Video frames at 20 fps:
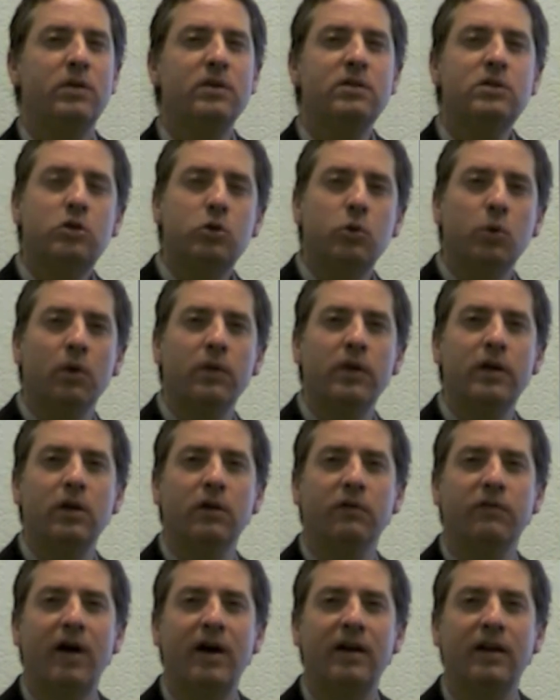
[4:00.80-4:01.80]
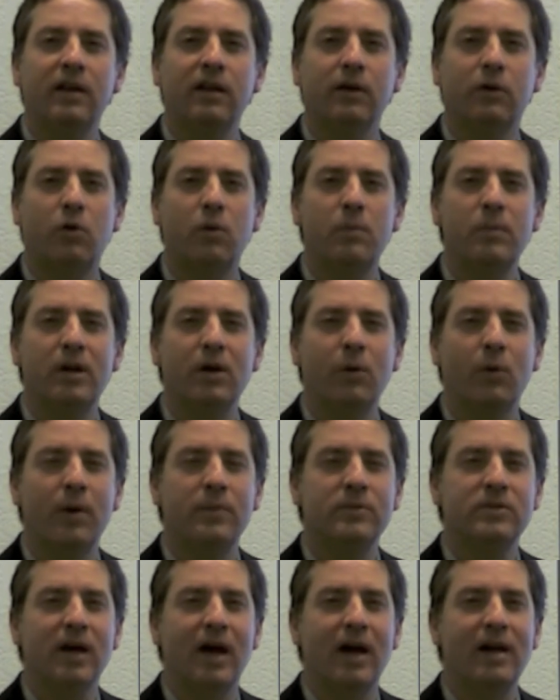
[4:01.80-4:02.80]
this tool that you'll find on the Chromedia
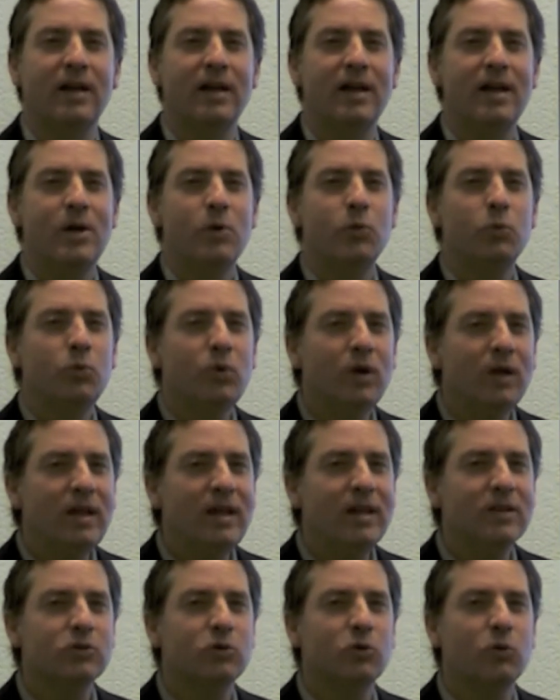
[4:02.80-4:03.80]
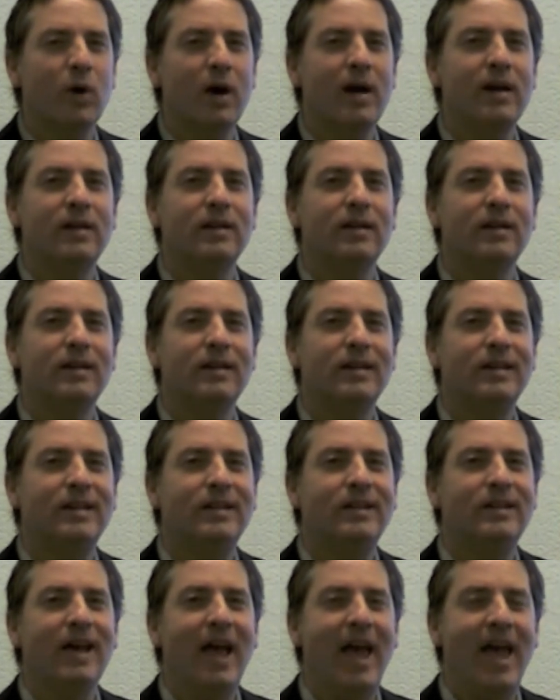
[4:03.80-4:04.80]
website really is great
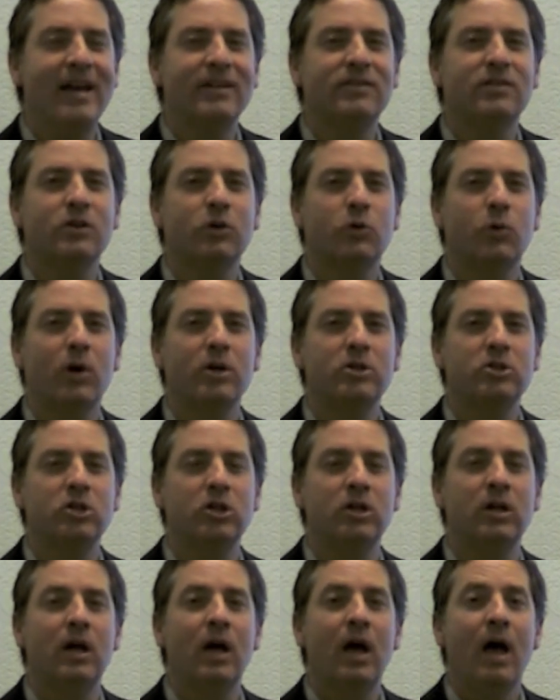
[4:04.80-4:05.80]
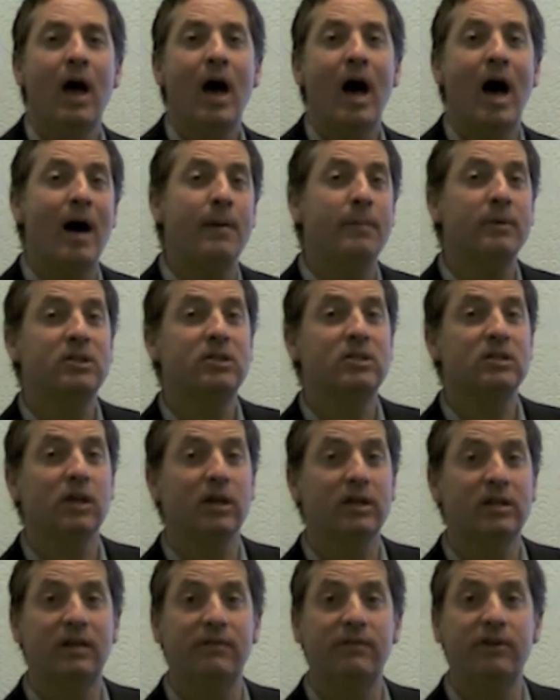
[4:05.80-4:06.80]
to answer the question, how much
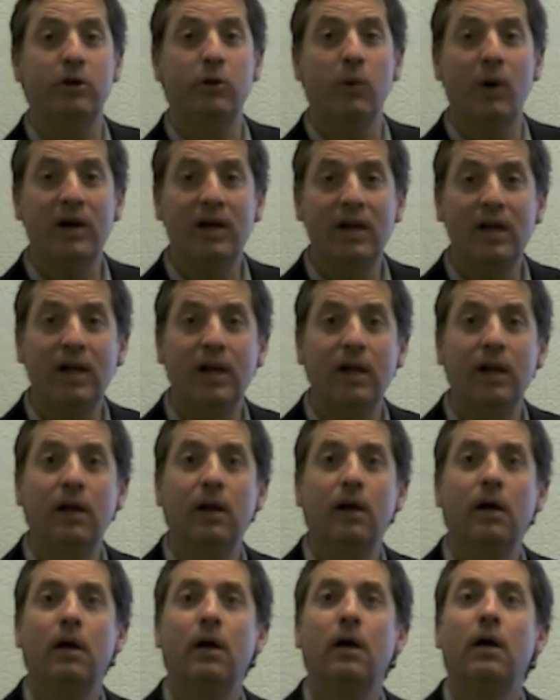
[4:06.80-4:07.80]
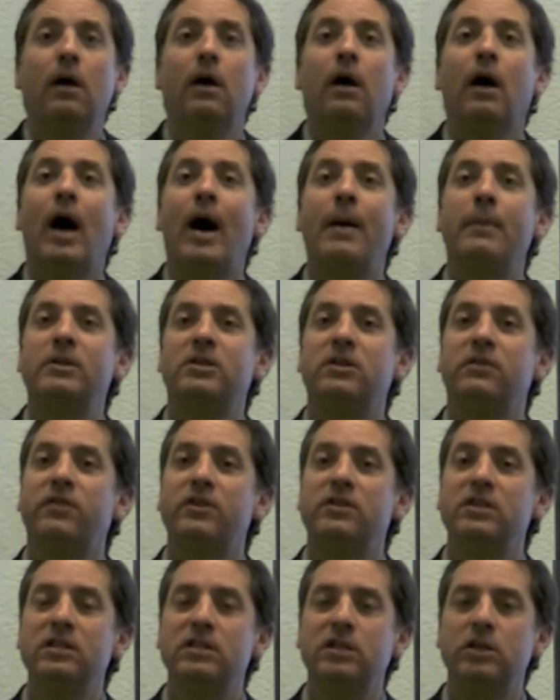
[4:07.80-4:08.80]
selectivity do I need? How much
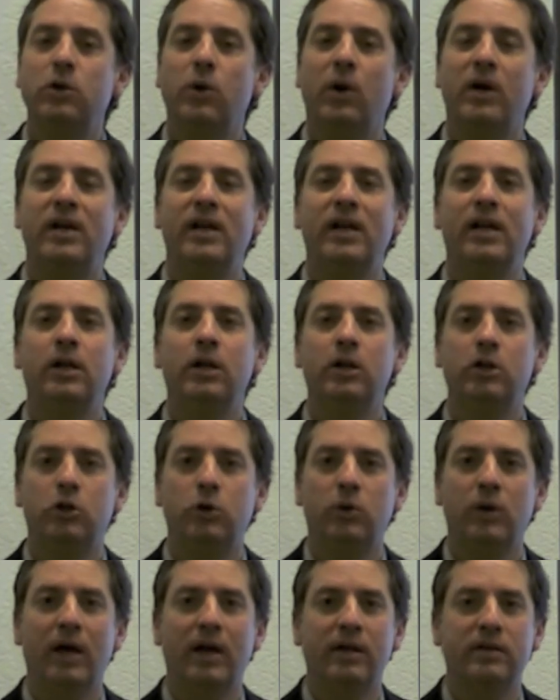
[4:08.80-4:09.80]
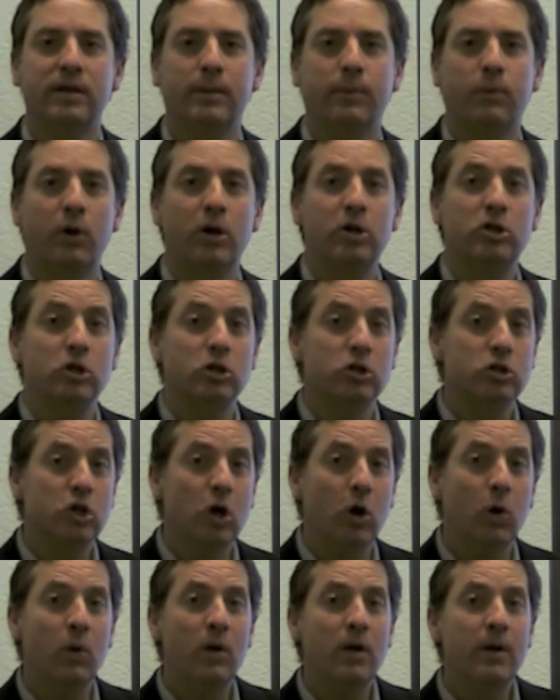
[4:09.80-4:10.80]
efficiency do I need to get a separation?
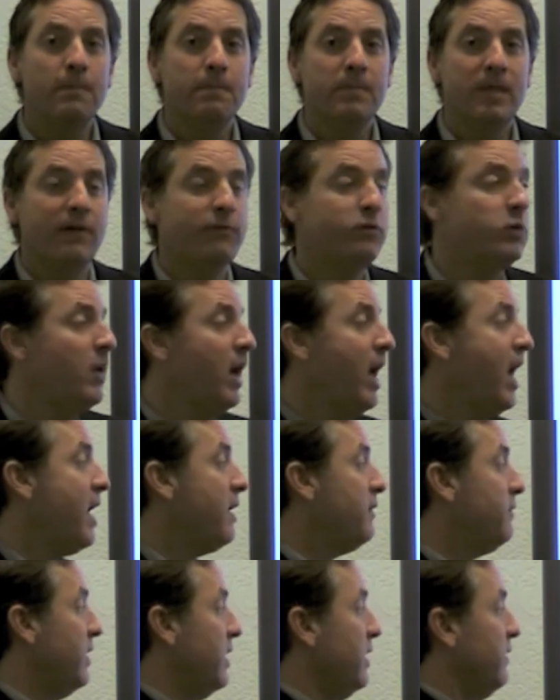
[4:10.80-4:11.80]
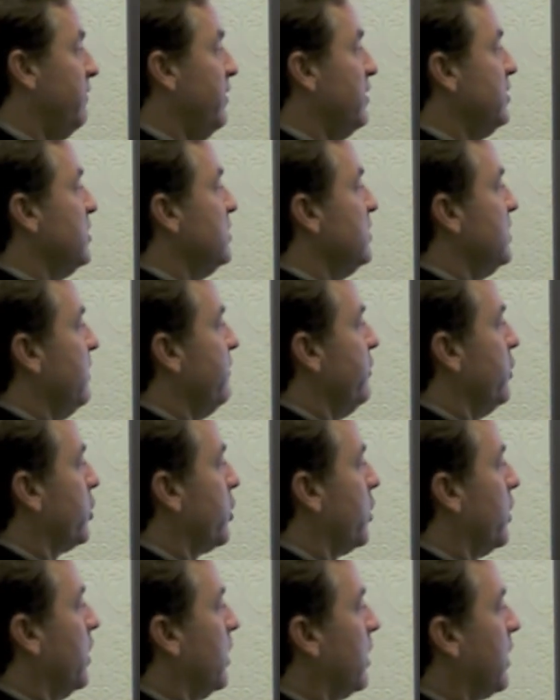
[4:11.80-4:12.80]
So if you have an efficiency of your
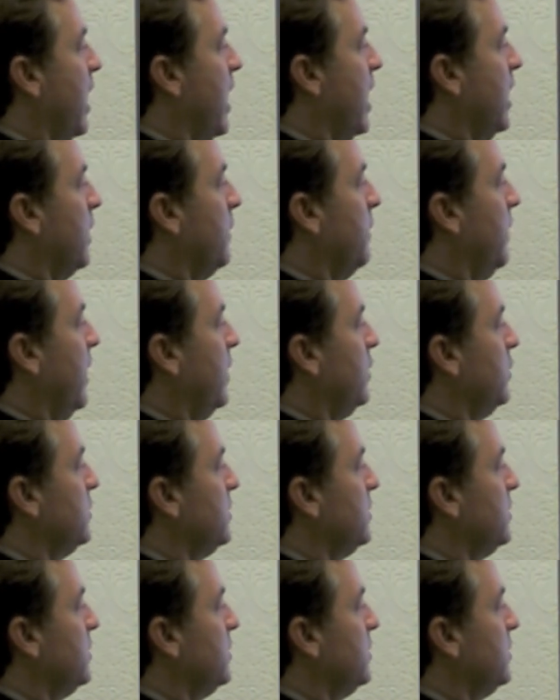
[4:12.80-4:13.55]
current column and you